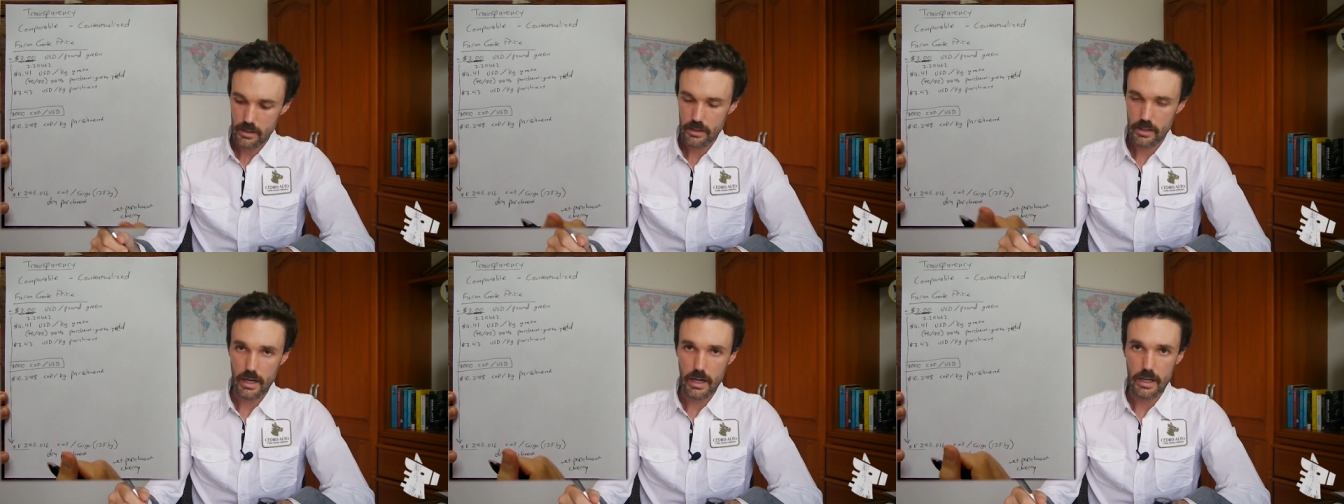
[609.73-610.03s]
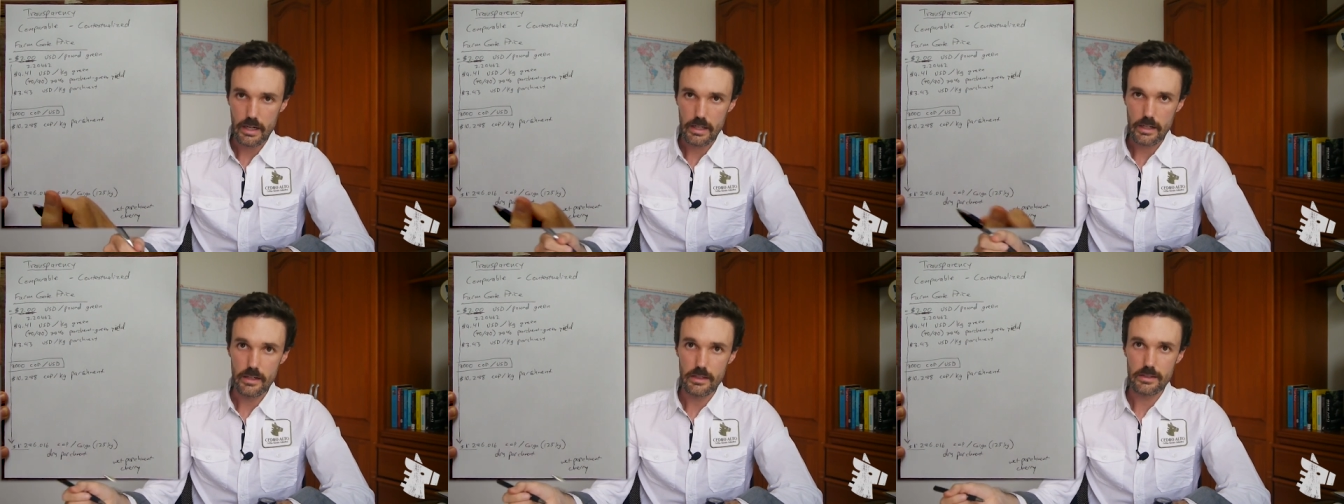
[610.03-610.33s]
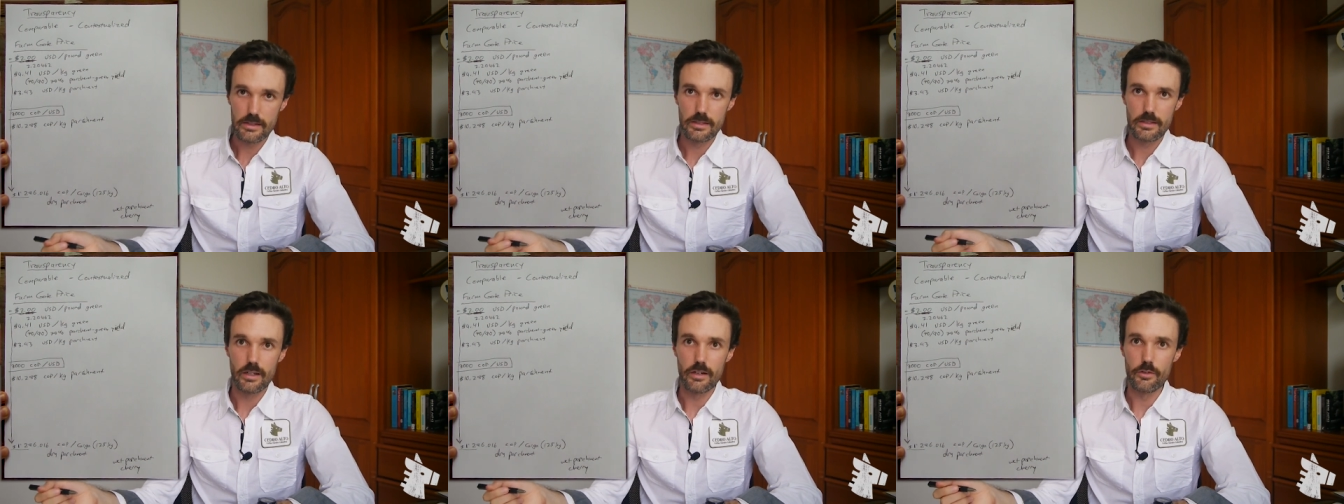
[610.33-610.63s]

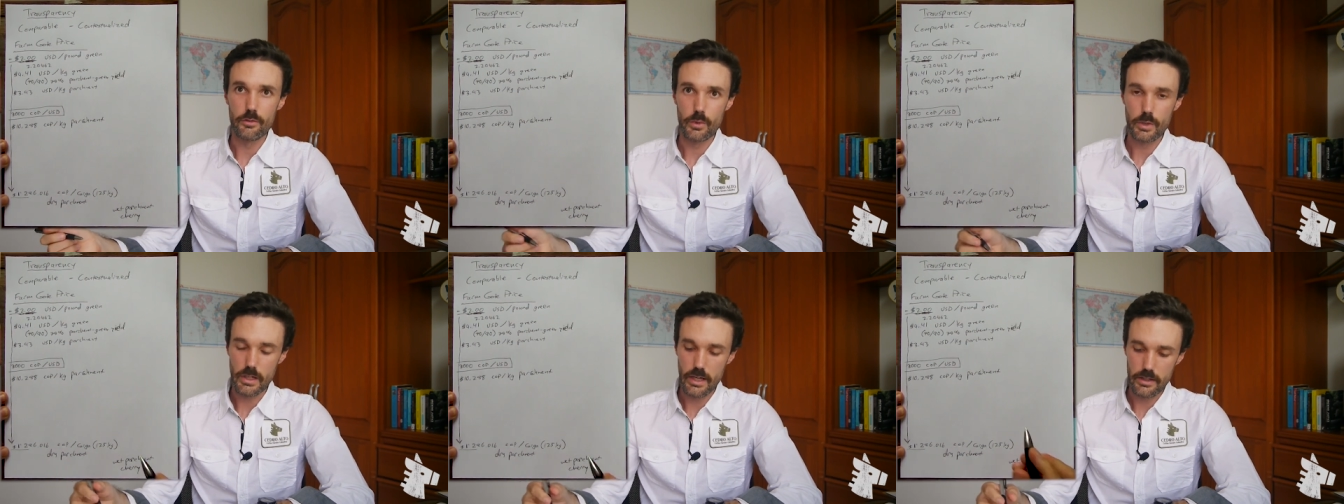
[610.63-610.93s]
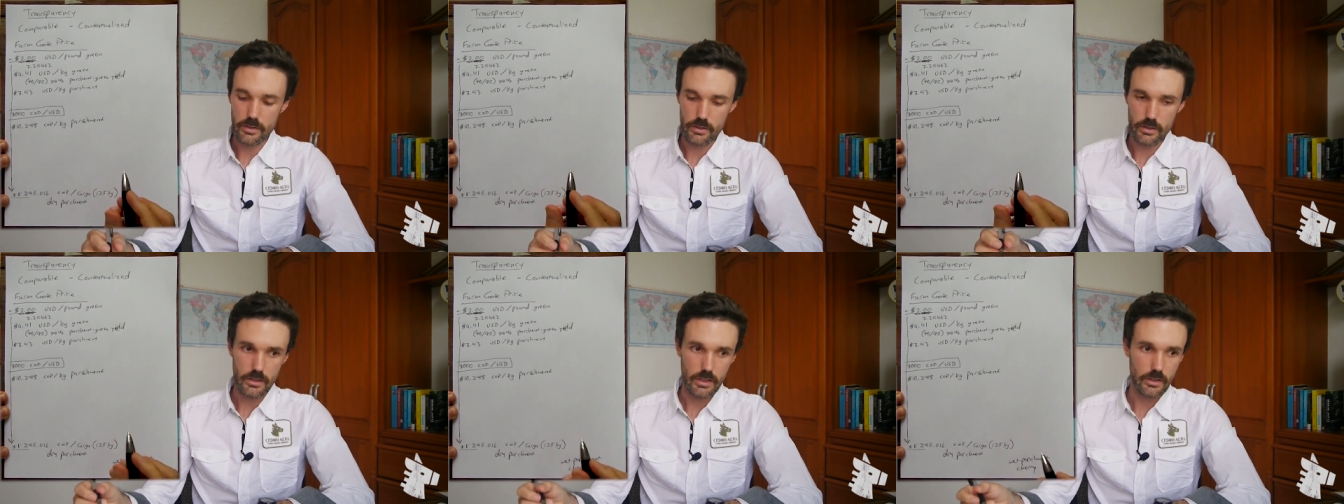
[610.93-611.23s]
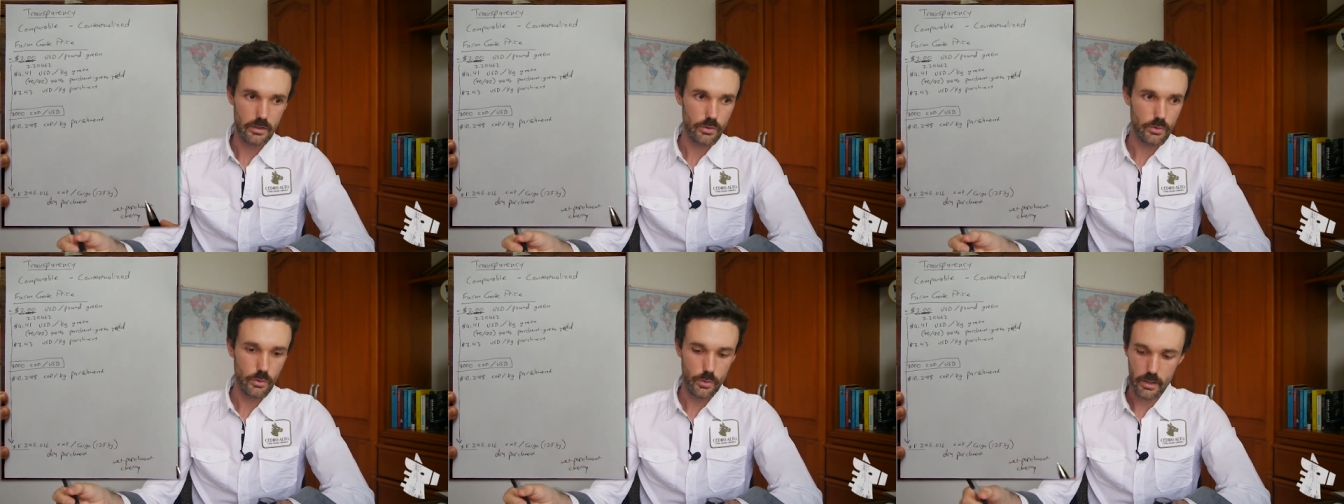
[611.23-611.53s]
cargas of
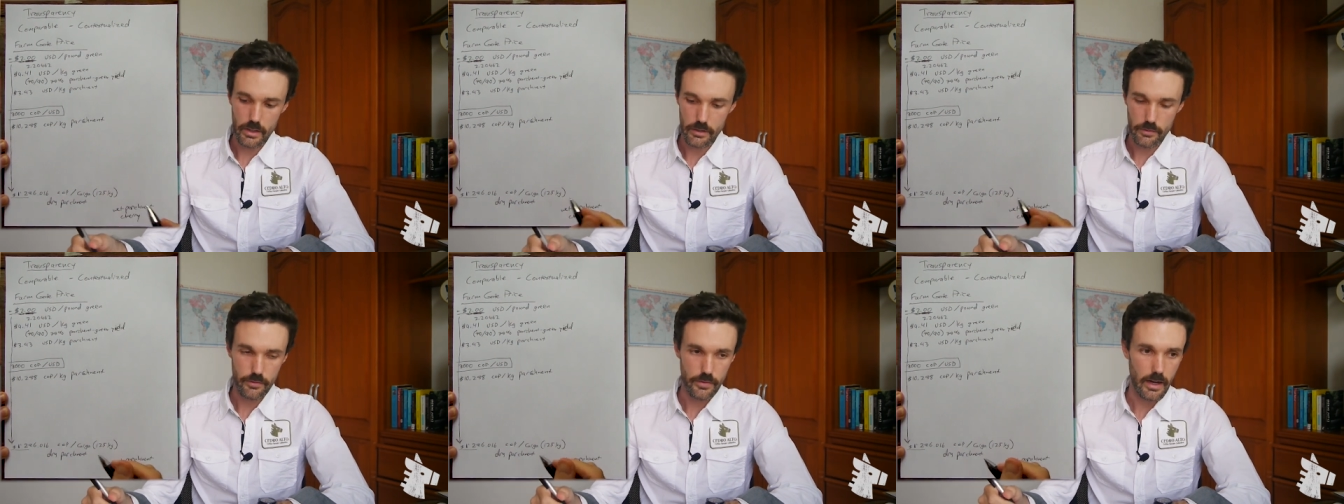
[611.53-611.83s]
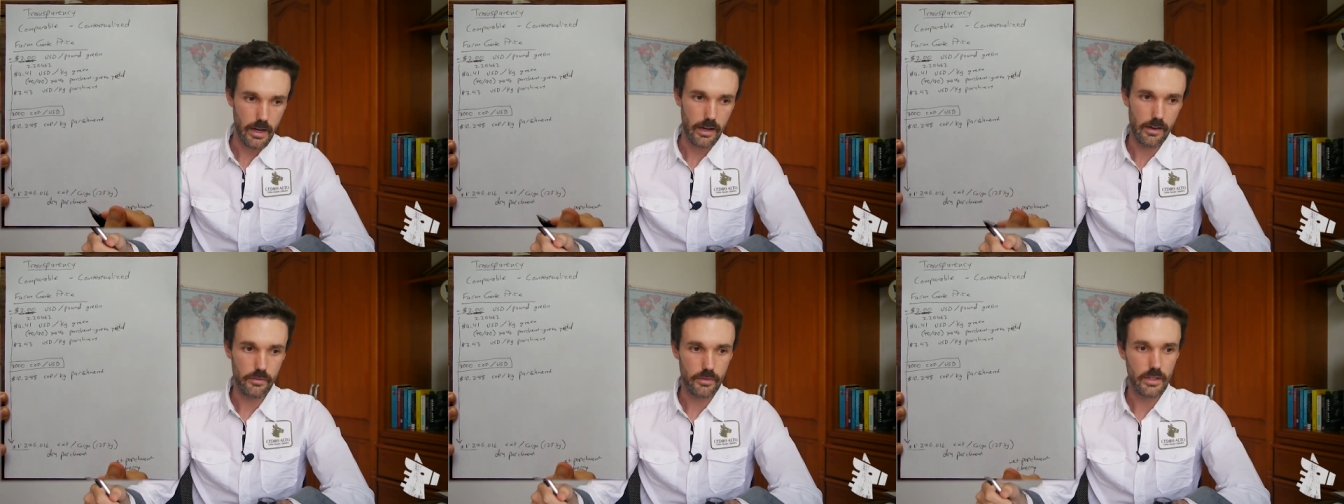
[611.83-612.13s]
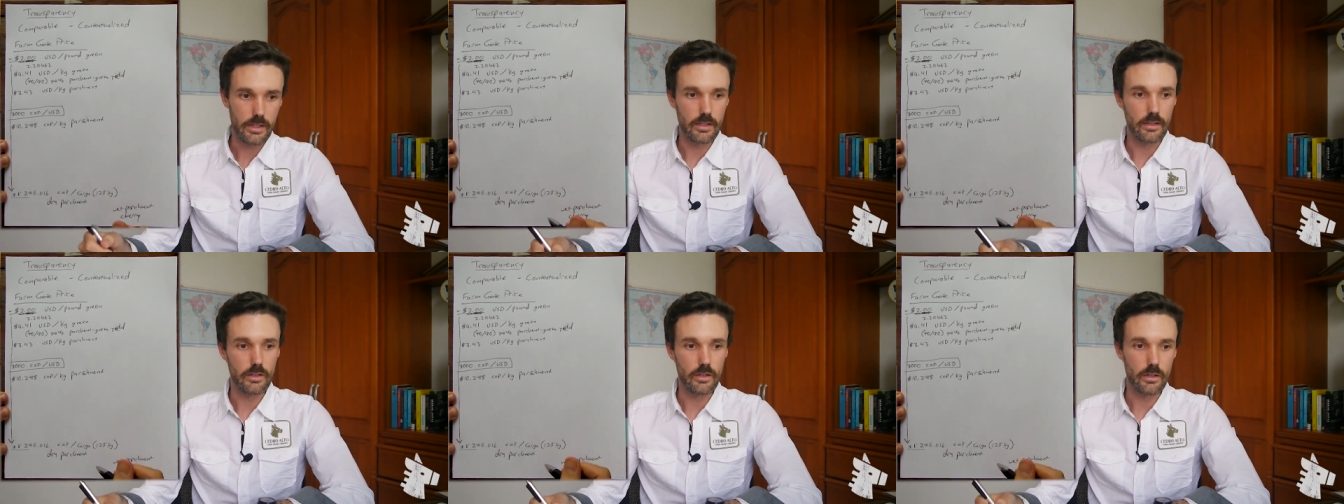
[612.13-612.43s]
125
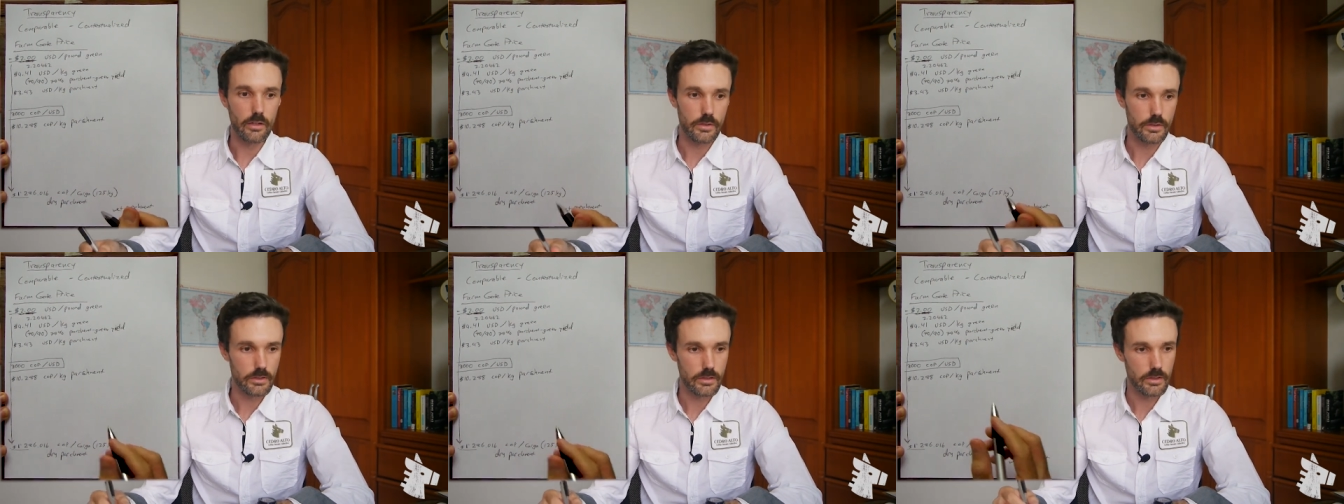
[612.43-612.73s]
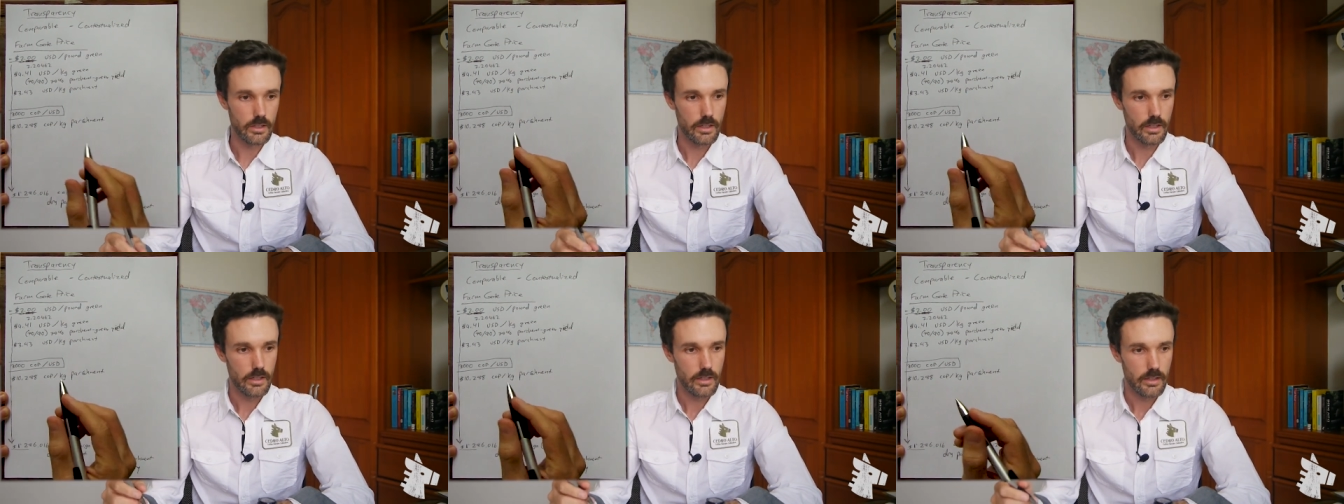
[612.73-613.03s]
kilos.